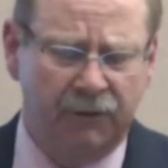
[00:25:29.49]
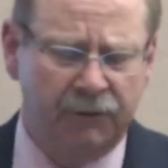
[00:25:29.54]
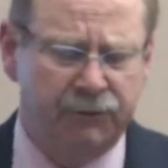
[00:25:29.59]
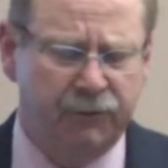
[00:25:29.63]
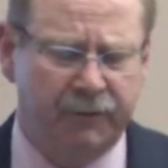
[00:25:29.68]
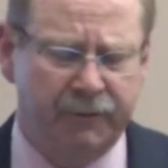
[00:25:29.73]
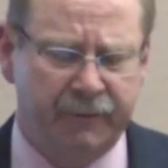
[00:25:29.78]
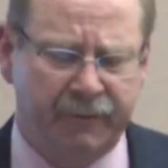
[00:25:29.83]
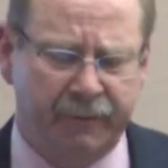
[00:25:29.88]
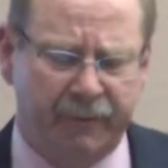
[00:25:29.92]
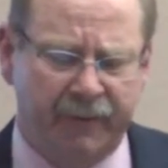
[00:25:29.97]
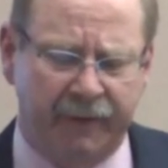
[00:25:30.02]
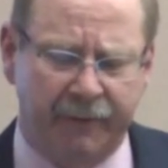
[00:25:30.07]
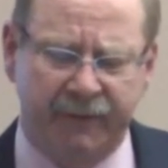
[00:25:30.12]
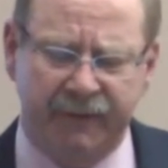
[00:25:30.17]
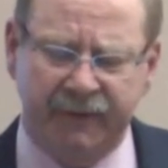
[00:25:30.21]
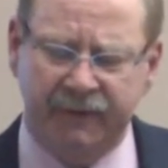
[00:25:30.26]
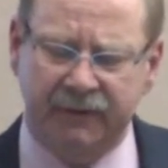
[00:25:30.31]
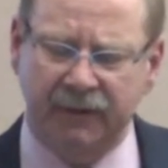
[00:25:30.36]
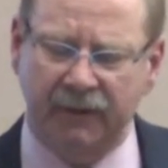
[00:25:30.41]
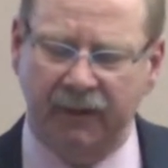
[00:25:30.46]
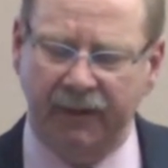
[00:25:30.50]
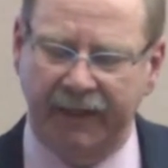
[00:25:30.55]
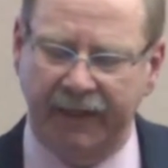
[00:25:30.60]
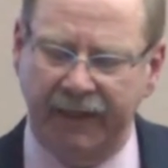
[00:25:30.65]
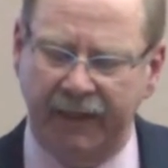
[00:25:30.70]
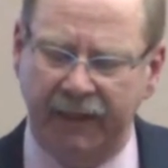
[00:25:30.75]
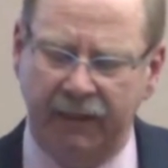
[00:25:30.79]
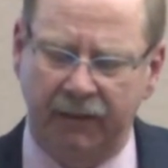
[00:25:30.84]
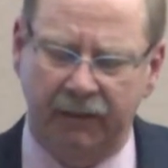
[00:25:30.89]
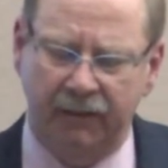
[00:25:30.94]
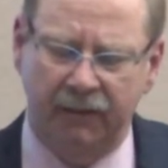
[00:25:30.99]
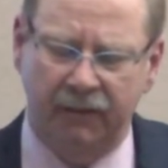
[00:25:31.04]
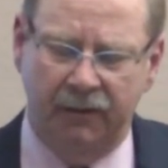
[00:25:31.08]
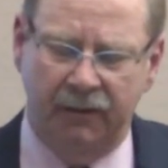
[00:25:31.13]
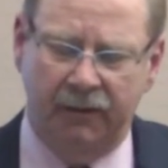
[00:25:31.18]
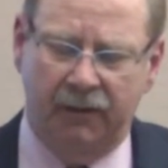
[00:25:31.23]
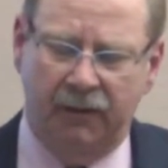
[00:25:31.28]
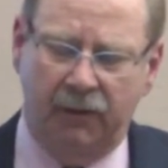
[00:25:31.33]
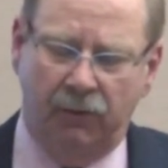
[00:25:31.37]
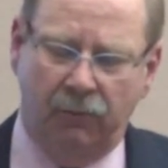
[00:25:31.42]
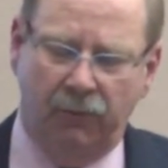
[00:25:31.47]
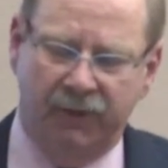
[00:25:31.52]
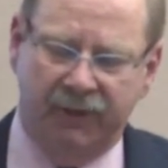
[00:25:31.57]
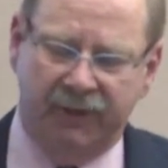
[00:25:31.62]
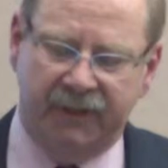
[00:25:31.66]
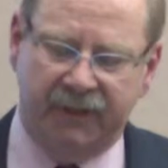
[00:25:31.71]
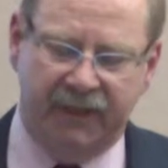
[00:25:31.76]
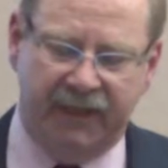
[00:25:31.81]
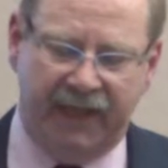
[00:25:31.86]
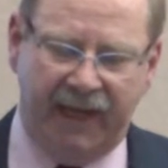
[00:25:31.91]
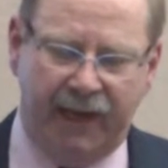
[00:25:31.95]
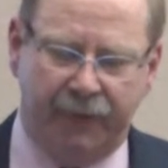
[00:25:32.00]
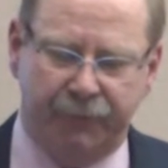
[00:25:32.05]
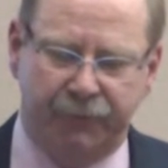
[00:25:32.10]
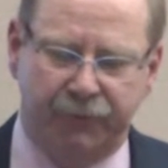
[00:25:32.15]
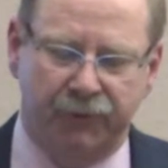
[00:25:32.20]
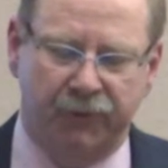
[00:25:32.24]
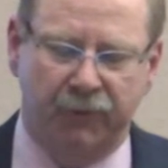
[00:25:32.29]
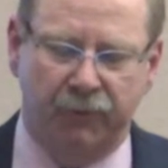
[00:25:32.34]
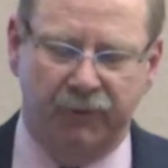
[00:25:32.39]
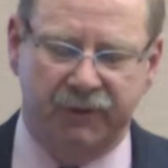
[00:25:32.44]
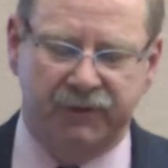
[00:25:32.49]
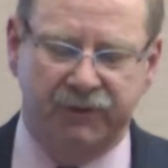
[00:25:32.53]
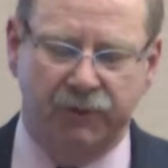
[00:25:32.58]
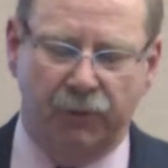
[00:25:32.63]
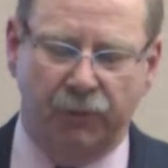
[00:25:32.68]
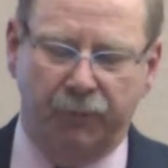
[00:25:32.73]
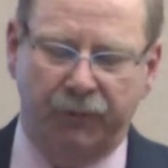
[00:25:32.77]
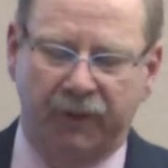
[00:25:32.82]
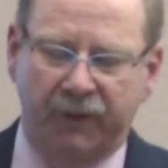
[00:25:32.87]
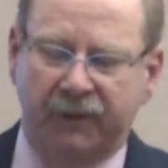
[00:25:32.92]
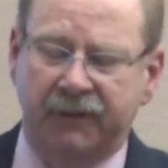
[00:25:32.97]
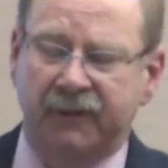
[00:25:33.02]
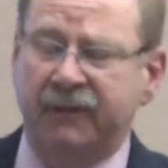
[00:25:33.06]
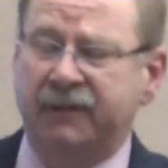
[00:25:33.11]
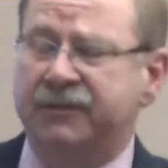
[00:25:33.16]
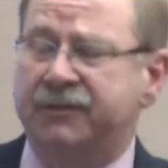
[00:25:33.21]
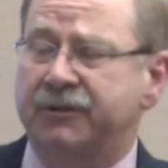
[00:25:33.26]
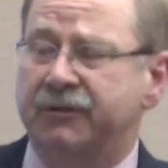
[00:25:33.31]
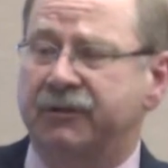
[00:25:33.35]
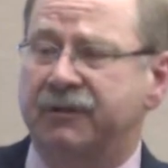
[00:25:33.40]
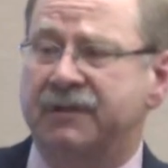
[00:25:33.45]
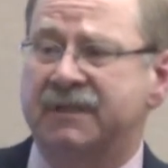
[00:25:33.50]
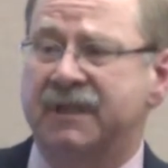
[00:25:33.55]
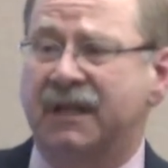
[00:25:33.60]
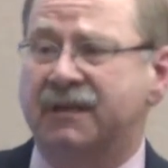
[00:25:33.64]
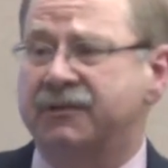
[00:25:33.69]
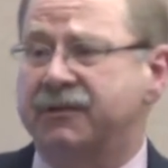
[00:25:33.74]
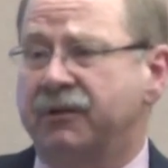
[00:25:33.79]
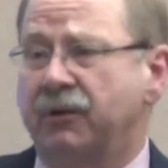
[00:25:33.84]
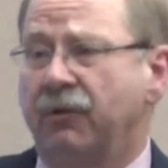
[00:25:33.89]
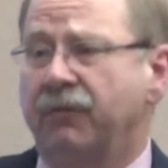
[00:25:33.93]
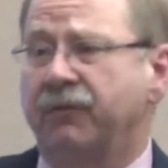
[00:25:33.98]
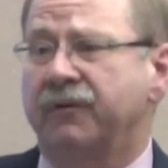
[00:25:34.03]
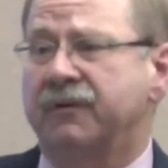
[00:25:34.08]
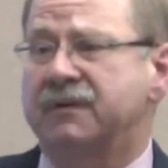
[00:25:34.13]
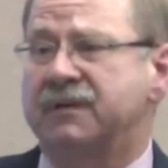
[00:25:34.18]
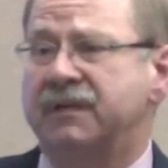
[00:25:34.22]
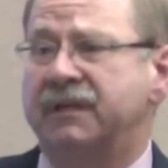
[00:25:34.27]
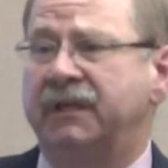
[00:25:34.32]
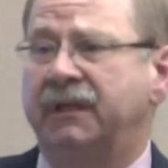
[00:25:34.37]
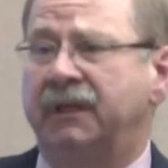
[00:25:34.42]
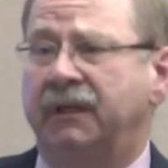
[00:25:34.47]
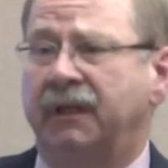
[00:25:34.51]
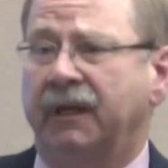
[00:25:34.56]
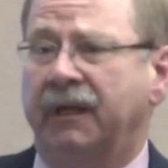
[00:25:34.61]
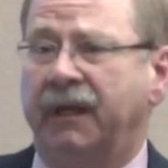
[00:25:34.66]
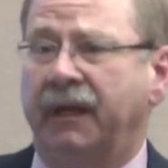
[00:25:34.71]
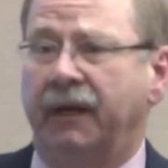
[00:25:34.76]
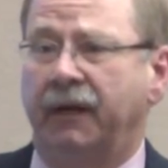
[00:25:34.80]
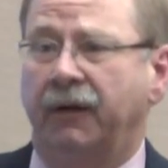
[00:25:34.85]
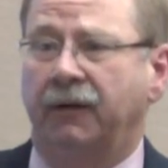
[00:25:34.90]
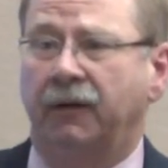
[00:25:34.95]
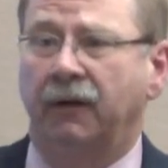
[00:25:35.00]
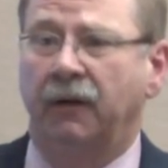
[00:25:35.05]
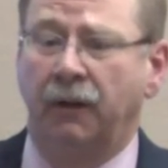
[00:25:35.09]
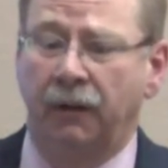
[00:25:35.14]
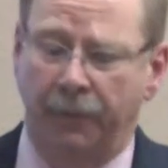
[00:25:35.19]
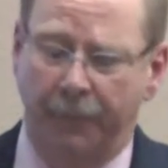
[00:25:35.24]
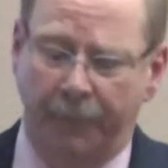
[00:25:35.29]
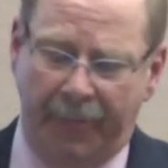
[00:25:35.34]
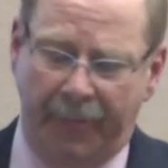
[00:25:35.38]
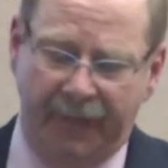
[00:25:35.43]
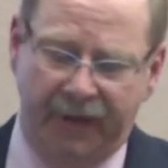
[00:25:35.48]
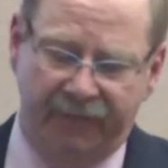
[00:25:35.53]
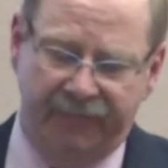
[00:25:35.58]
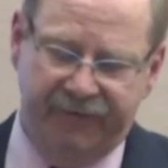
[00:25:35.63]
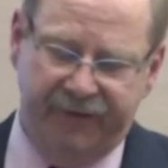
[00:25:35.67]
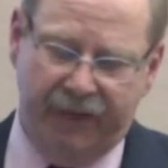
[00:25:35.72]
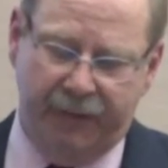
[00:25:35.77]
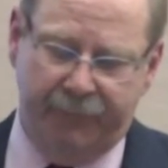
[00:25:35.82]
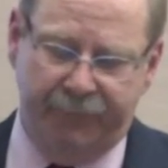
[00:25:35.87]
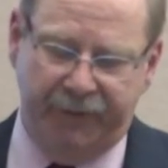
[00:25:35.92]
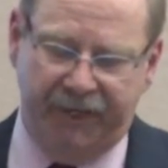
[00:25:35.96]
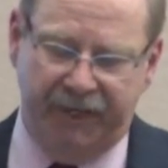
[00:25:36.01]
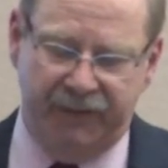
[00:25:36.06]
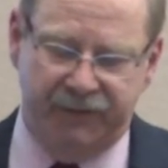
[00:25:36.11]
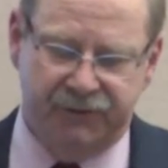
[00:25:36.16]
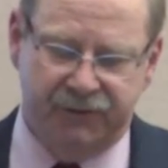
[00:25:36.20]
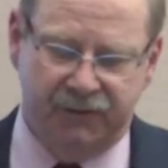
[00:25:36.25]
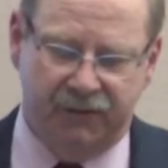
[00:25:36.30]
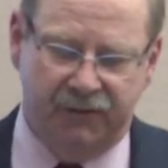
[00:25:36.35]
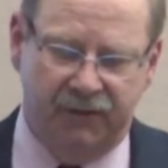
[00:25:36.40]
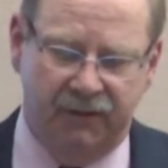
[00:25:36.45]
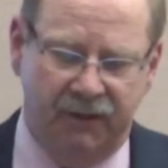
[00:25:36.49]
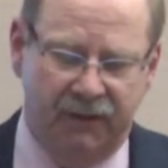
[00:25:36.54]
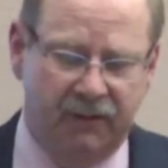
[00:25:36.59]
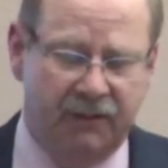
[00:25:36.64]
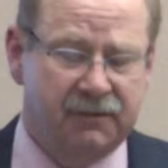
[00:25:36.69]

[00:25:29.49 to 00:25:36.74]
Treatment may be delayed with a gap during which no practitioner is actually overseeing the care of that patient.